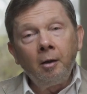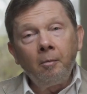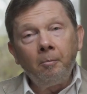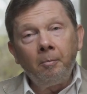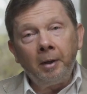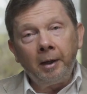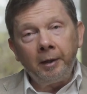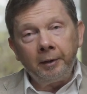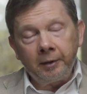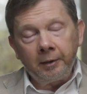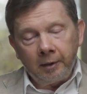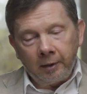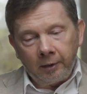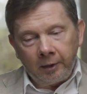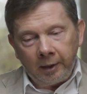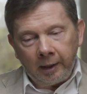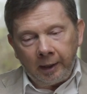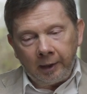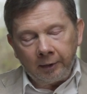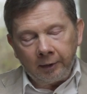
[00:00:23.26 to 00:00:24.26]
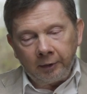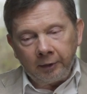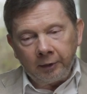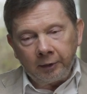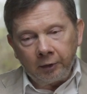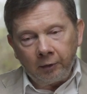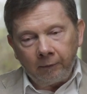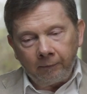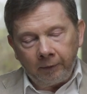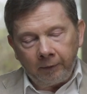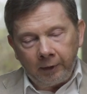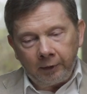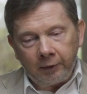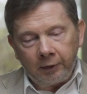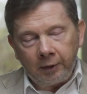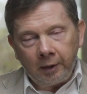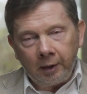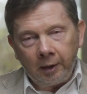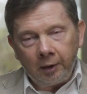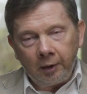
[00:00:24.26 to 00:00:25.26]
But the essence of this
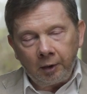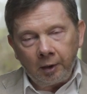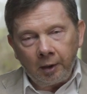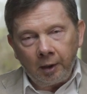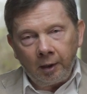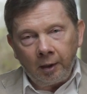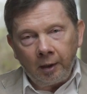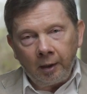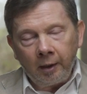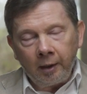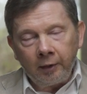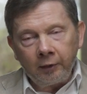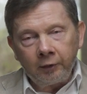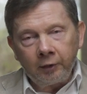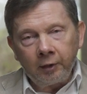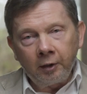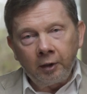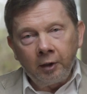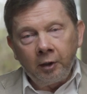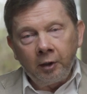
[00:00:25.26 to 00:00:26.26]
teaching is